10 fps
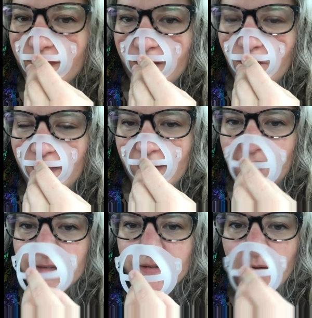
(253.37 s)
With
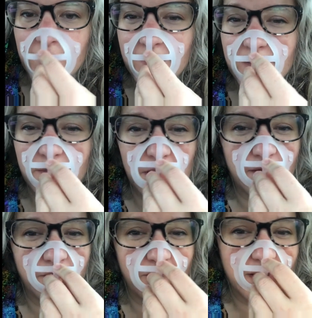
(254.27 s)
that, so it does, I mean,
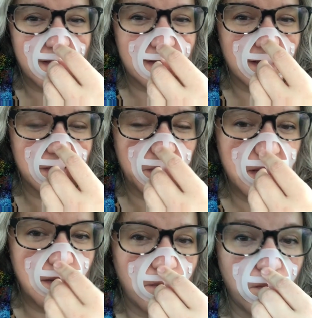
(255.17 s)
it fits, it's
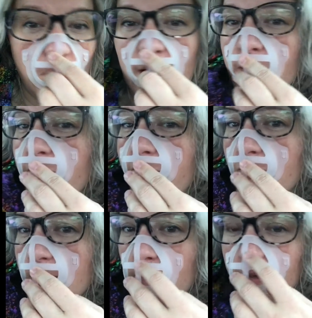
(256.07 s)
pretty well
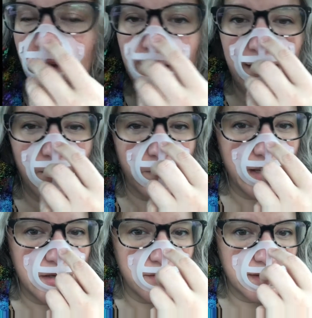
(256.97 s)
formed,
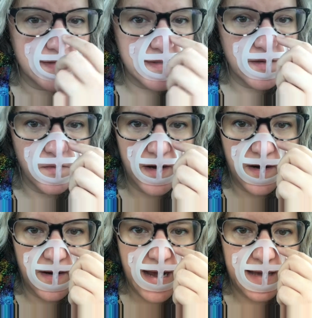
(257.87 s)
but you can see
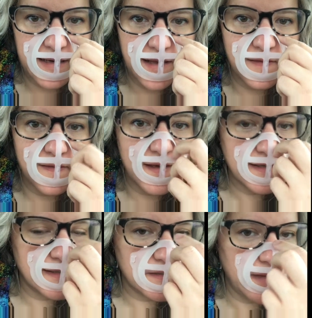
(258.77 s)
where adding
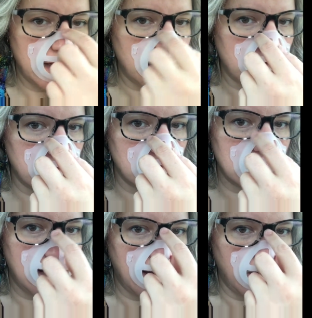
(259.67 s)
this to my nose,
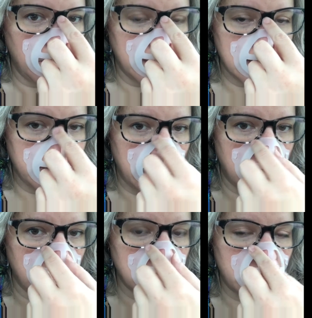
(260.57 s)
plus my
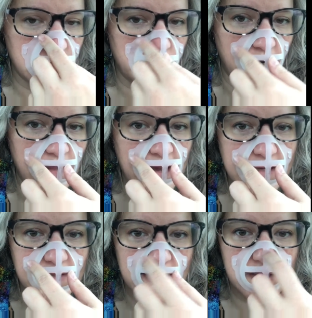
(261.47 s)
nose bridge of my
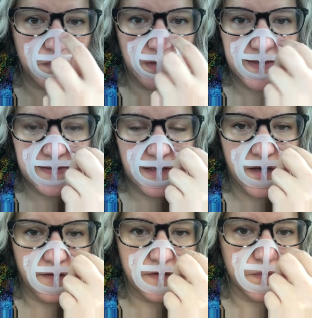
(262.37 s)
glasses, plus the
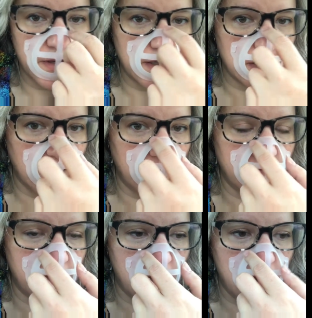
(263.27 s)
nose bridge
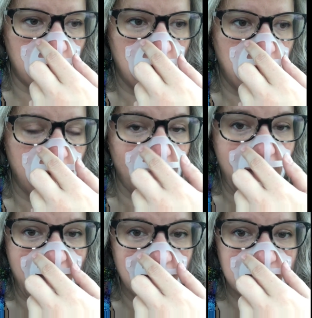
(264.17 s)
of the
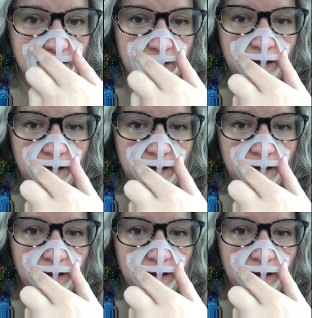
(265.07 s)
mask,